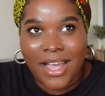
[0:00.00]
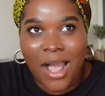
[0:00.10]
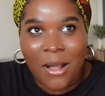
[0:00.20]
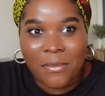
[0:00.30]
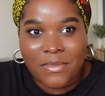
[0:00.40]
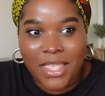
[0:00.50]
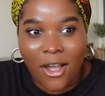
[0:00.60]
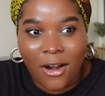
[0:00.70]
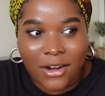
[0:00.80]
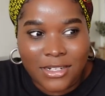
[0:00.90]
um, the
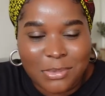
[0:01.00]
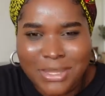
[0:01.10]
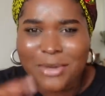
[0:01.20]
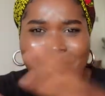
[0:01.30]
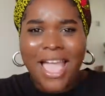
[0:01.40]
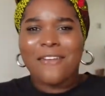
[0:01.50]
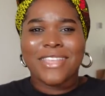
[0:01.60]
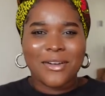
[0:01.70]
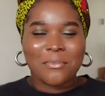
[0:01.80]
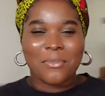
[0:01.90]
arts, but like we have
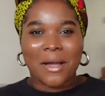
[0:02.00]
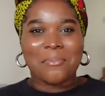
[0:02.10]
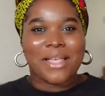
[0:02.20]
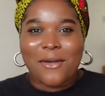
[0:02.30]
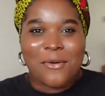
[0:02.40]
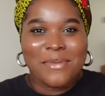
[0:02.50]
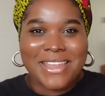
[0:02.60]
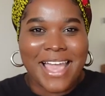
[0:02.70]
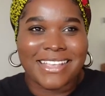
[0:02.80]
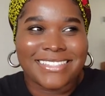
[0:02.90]
like a, a, black
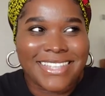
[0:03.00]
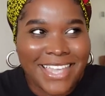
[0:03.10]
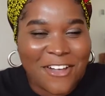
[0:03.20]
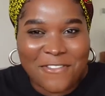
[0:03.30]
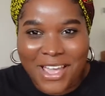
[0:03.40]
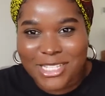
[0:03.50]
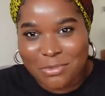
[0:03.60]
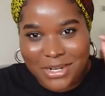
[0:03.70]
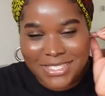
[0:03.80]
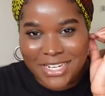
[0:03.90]
woman as like a vice
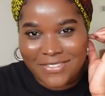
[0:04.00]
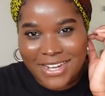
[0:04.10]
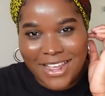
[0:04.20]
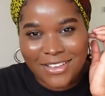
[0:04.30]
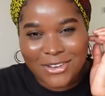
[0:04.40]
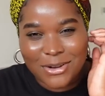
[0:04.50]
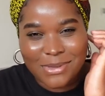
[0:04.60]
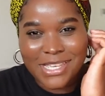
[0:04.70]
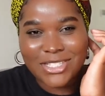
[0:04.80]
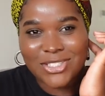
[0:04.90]
president right now, you know what I mean?